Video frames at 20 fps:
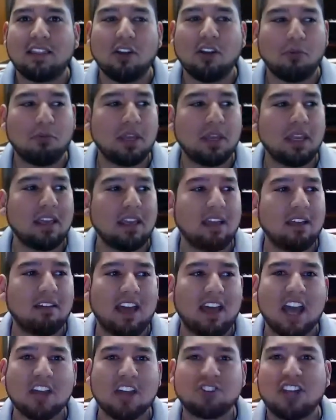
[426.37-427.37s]
There'll be
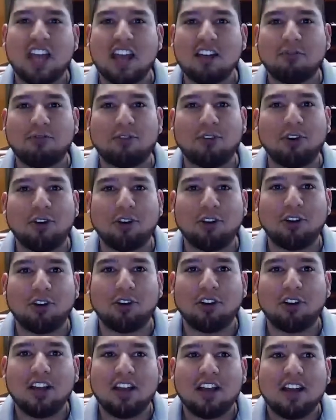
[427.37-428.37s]
hashtag
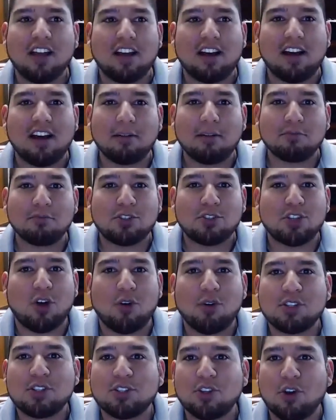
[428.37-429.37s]
for
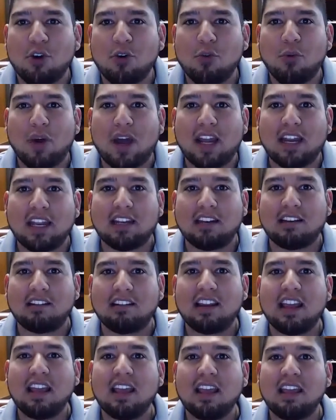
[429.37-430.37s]
so-and-so
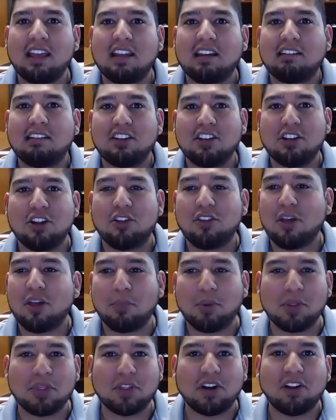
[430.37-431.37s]
wedding, and they'll
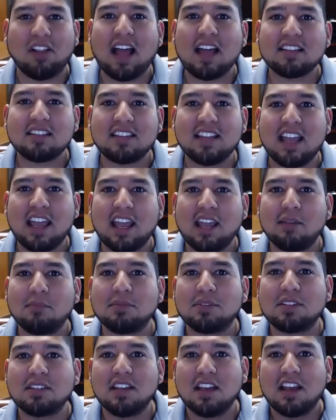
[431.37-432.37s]
put their last
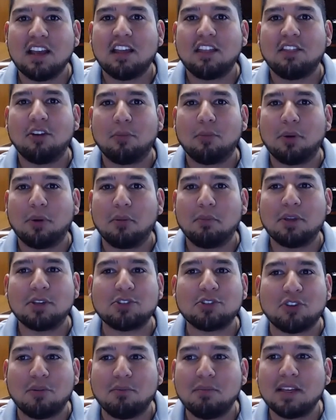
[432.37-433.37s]
names, they'll put
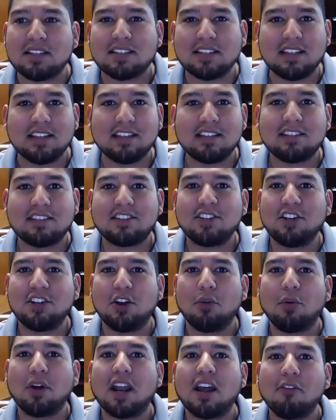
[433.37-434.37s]
Mr. and
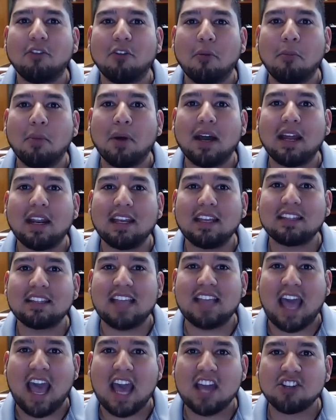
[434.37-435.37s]
Mrs., whatever, but it's
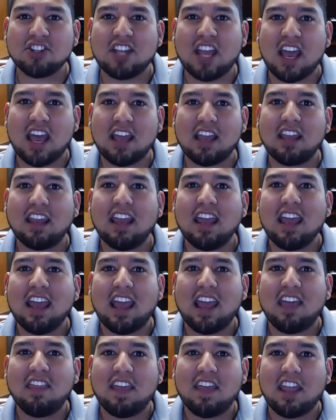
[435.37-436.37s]
a hashtag,
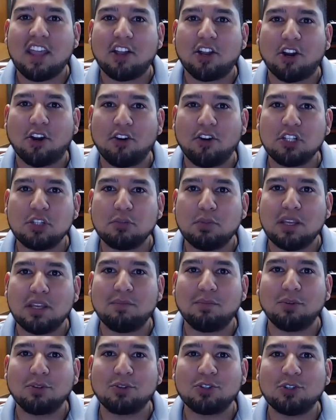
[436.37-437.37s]
and they encourage
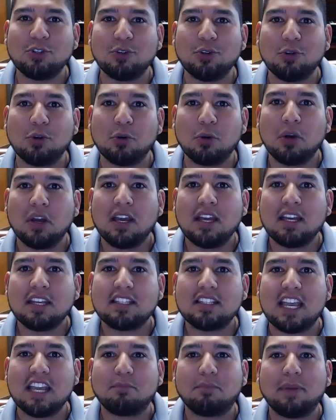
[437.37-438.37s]
people to
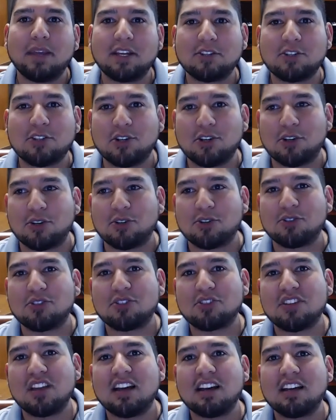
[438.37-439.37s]
take
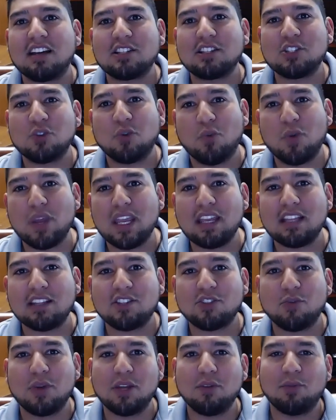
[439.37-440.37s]
pictures,
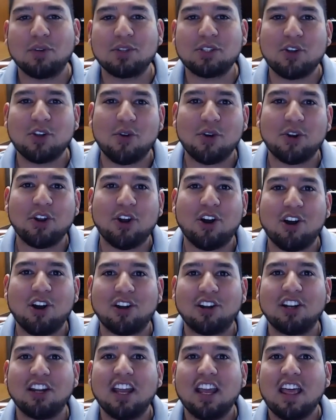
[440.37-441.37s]
tweet what's going
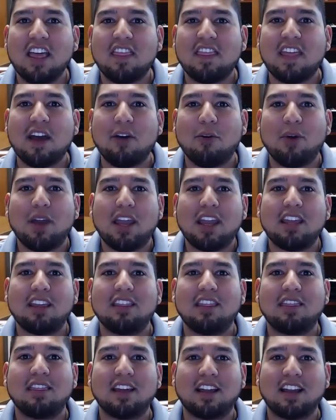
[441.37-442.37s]
on. That
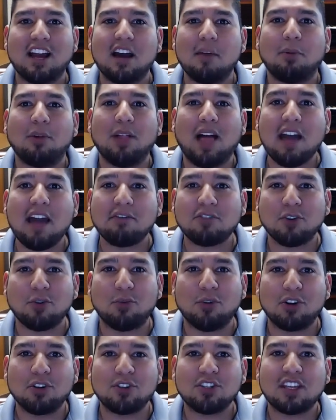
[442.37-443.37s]
way the couple
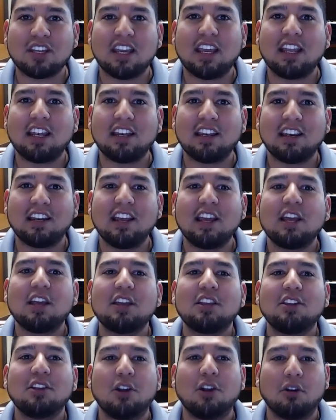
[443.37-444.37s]
afterwards can,
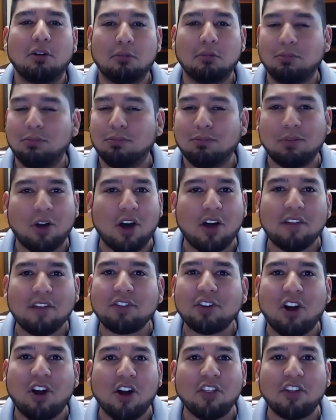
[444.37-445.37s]

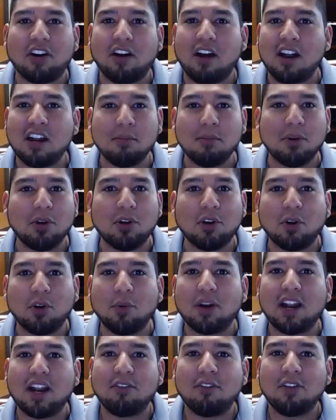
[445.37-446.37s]
on their honeymoon or
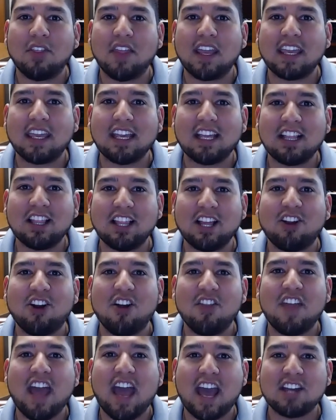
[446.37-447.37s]
whatever, they can click
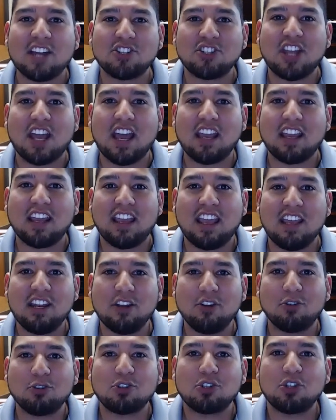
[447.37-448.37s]
on the hashtag and
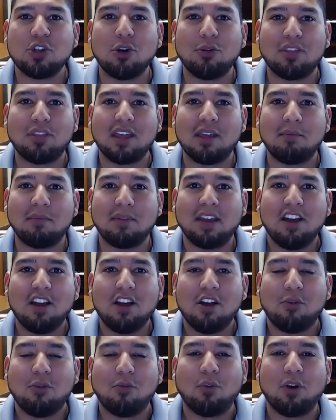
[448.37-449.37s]
it'll show them
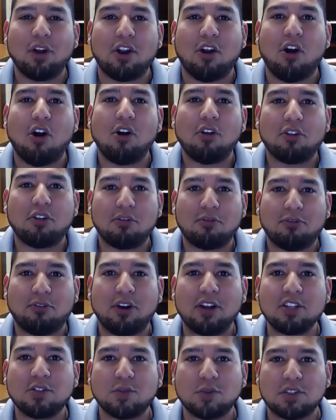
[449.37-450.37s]
what all their
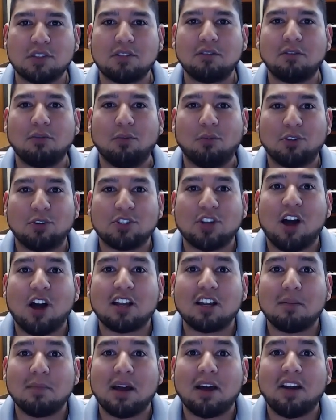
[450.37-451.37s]
friends were
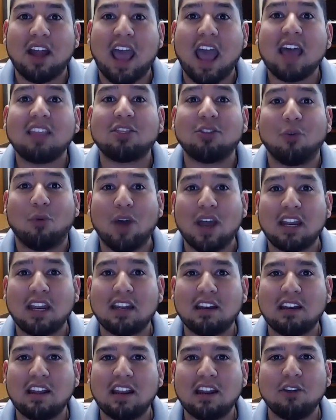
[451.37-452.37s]
talking about at the
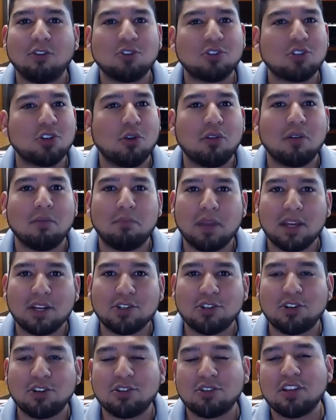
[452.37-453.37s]
wedding, and it'll show them
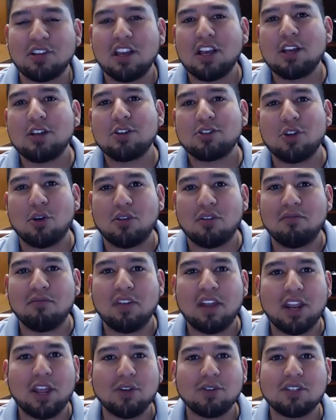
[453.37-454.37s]
pictures, show them
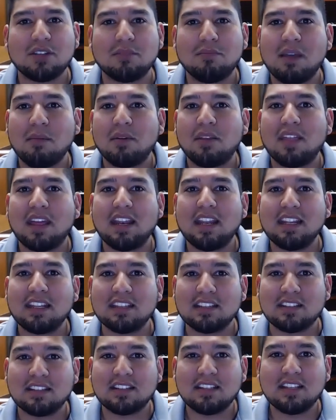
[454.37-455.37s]
videos that maybe they
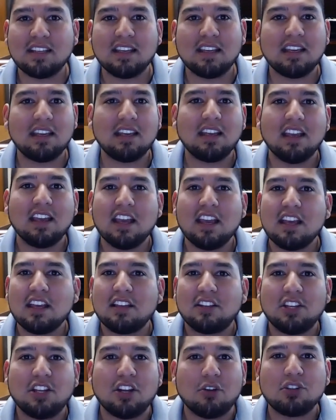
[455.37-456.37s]
didn't see,
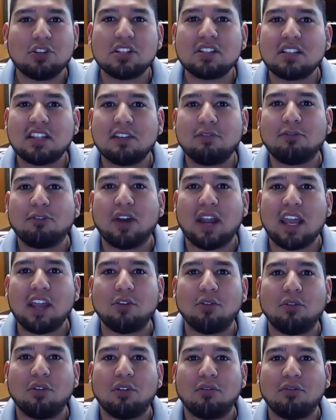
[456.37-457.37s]
just a different
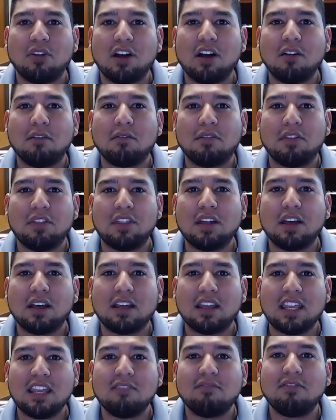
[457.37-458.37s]
angle of
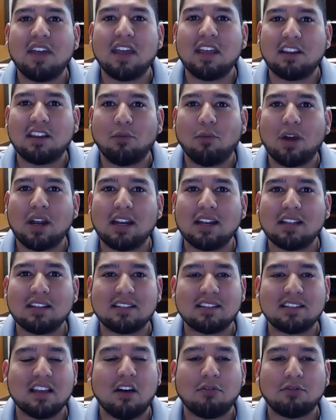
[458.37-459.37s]
the event and wedding
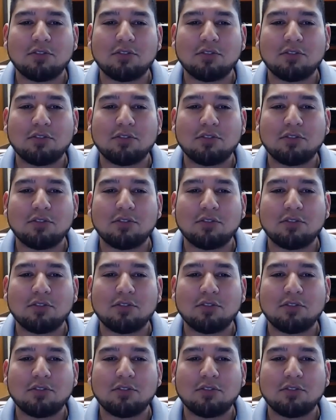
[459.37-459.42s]
itself.